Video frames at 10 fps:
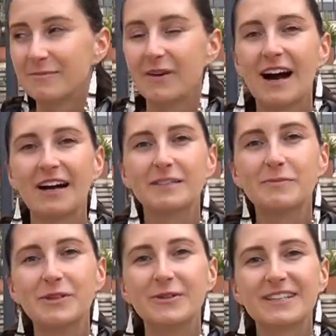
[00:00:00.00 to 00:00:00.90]
Behind
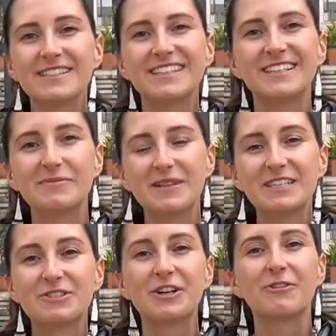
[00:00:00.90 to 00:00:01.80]
me you can see the
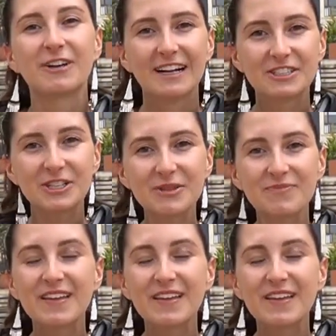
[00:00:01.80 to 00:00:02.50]
Ministry of Culture,